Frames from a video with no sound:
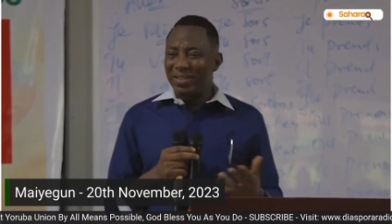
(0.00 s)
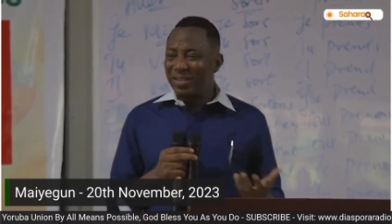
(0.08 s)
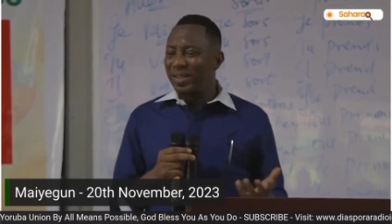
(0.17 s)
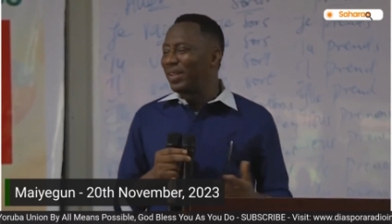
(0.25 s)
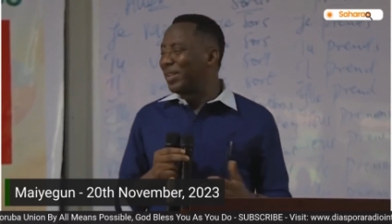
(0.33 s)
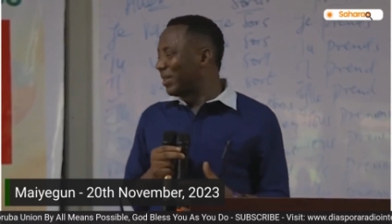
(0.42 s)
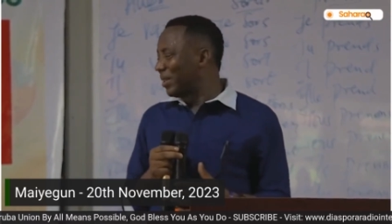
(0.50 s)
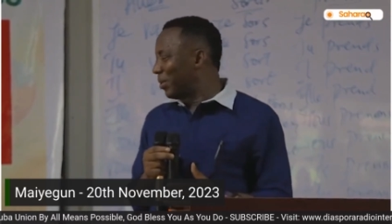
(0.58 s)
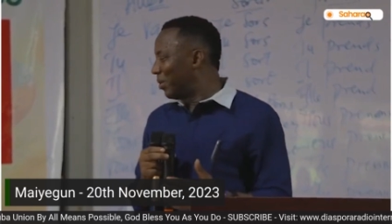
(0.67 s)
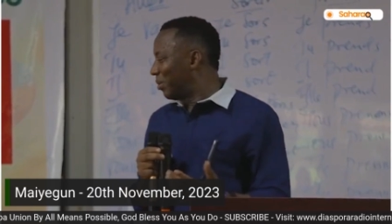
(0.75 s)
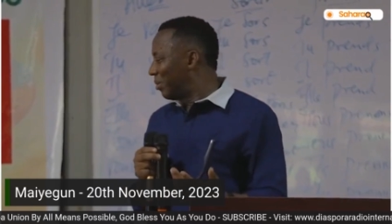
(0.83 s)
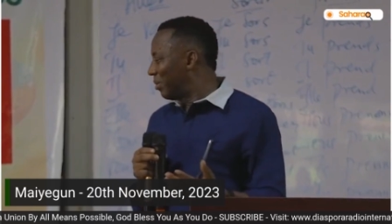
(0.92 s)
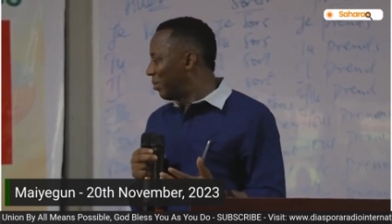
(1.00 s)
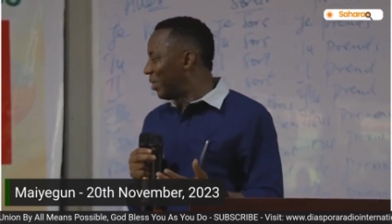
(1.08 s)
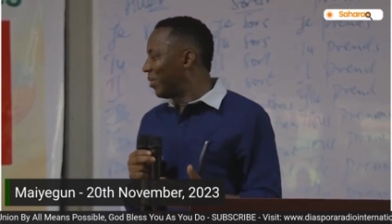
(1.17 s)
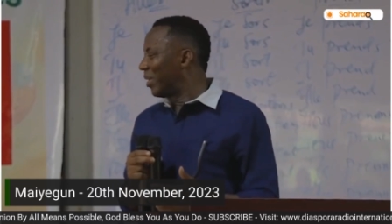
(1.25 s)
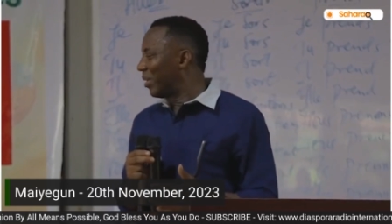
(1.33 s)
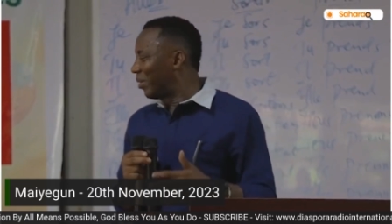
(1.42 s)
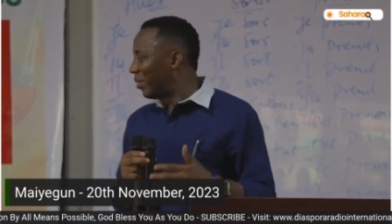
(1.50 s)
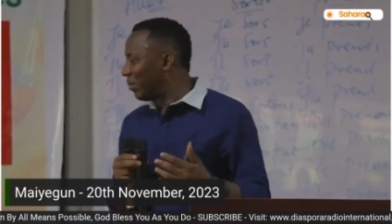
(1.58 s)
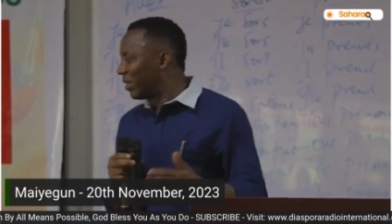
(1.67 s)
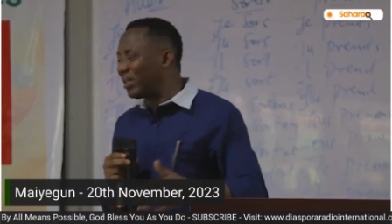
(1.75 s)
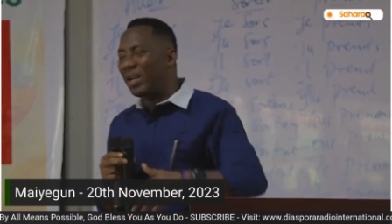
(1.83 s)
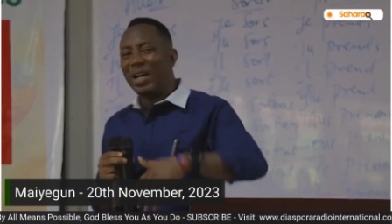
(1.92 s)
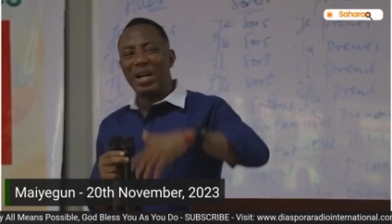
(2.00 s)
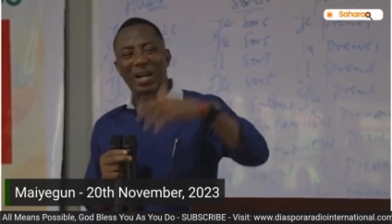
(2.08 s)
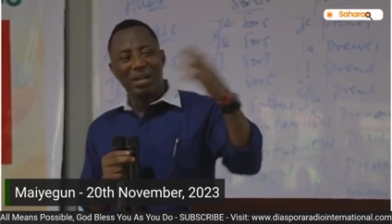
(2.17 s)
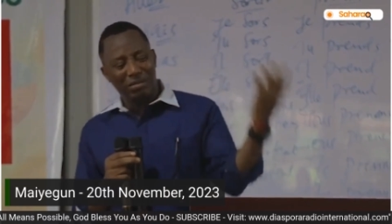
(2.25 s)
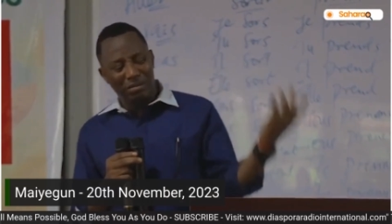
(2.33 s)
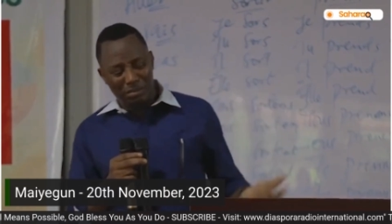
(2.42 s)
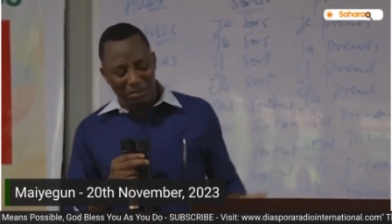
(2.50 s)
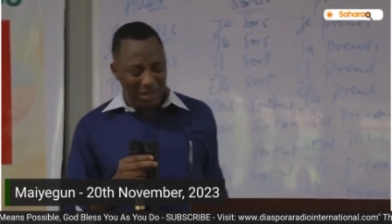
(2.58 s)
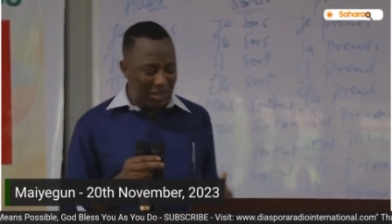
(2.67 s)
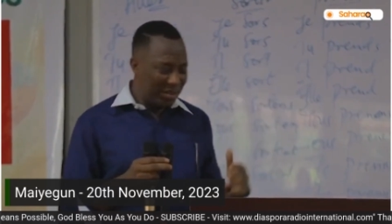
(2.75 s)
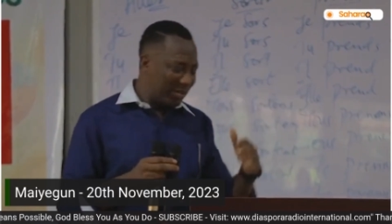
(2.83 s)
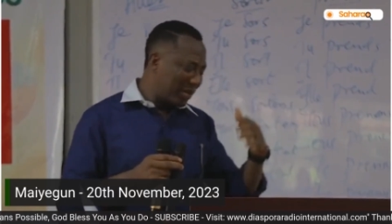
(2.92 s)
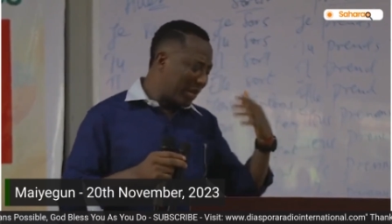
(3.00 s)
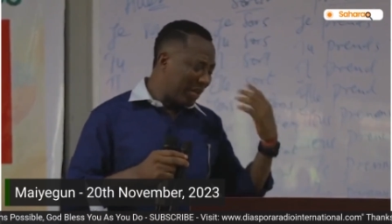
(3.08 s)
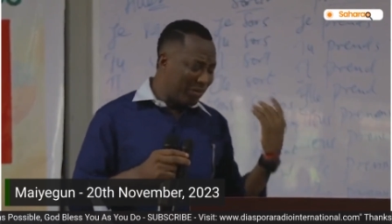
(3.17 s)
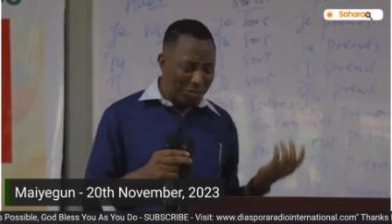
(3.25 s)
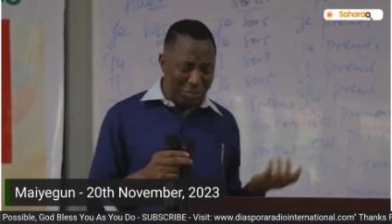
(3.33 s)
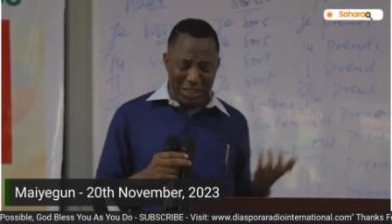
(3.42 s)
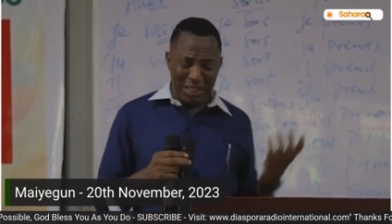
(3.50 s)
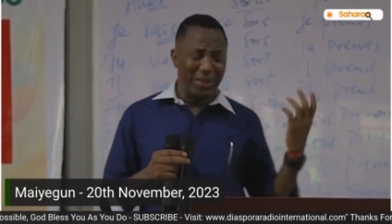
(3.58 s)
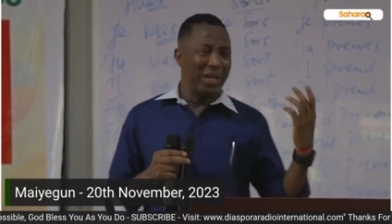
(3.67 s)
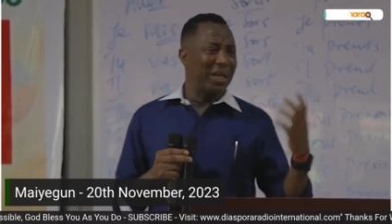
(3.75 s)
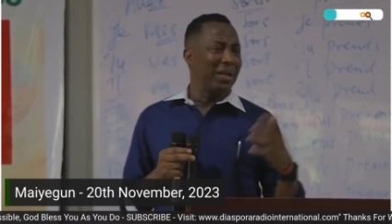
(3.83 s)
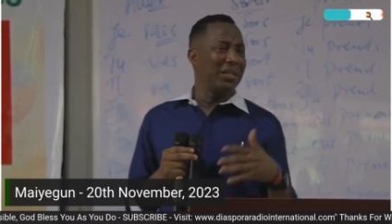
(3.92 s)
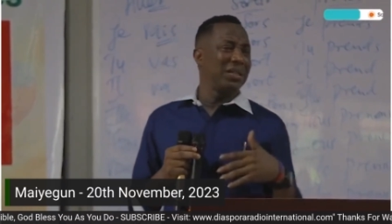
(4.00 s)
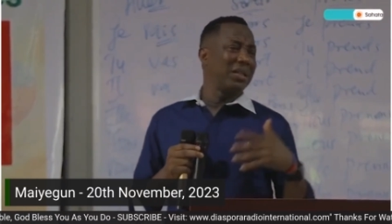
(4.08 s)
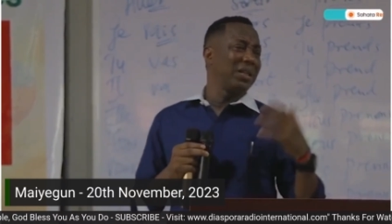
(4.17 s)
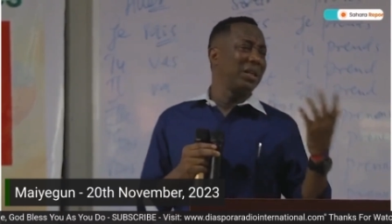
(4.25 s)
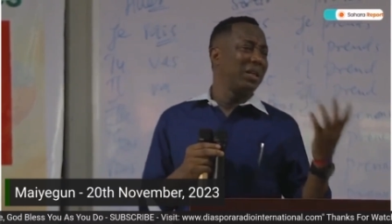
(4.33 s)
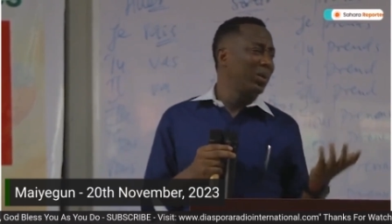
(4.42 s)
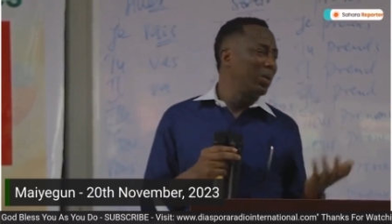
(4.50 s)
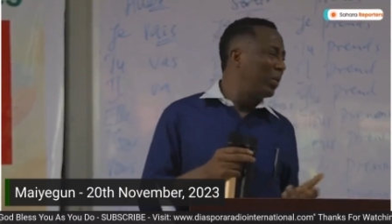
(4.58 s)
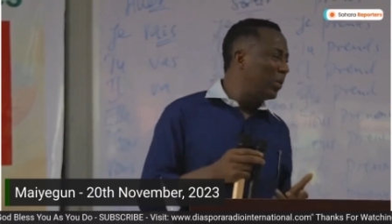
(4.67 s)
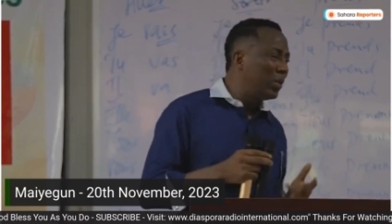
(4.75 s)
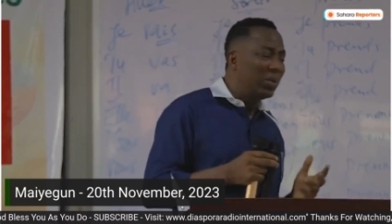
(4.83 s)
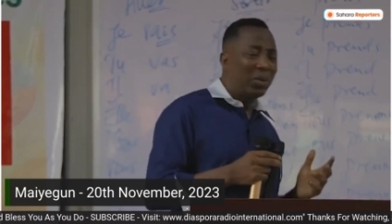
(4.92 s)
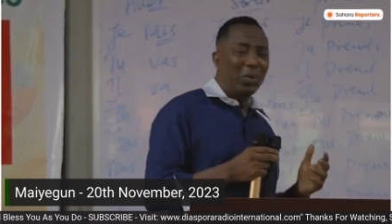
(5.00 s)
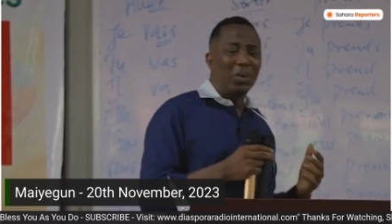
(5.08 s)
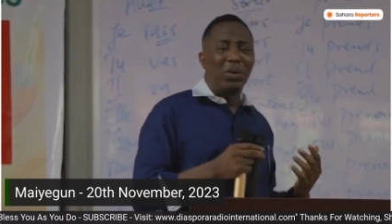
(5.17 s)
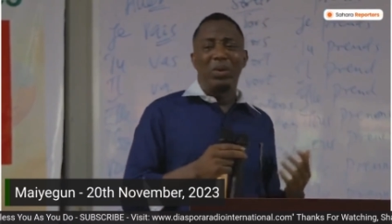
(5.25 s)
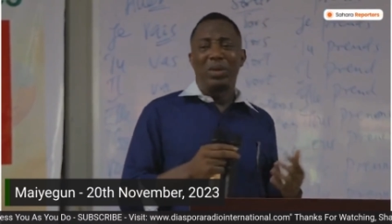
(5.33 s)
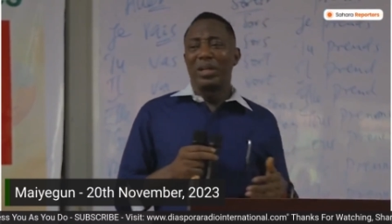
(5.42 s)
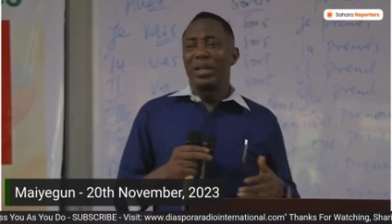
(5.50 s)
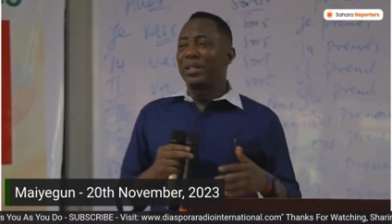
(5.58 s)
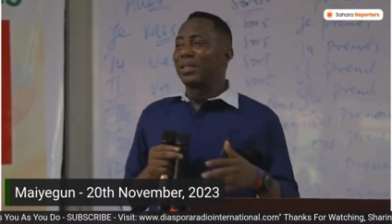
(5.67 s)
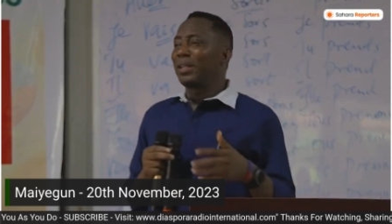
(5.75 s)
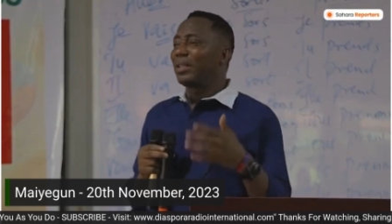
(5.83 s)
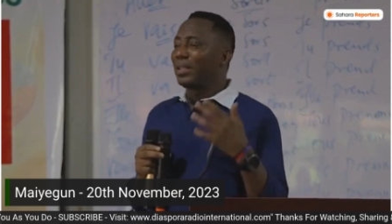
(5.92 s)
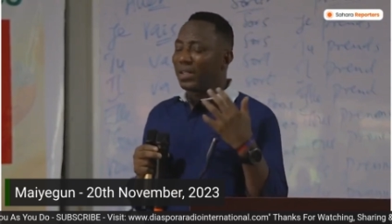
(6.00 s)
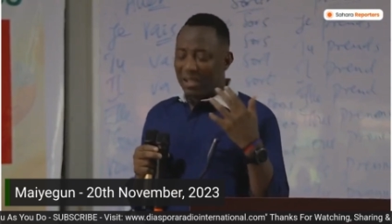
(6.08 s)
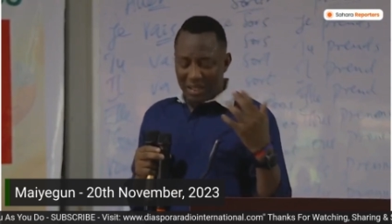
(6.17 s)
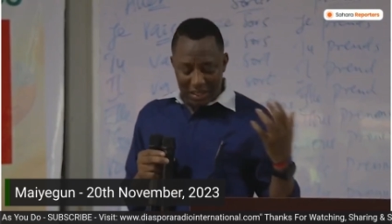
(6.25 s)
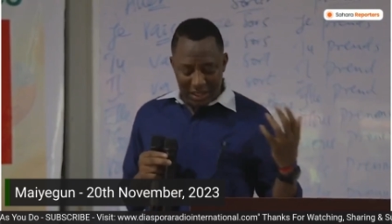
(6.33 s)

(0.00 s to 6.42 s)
3 days ago, one of them called me and said, Mr. Ashok, they haven't paid our allowances again, though. I said,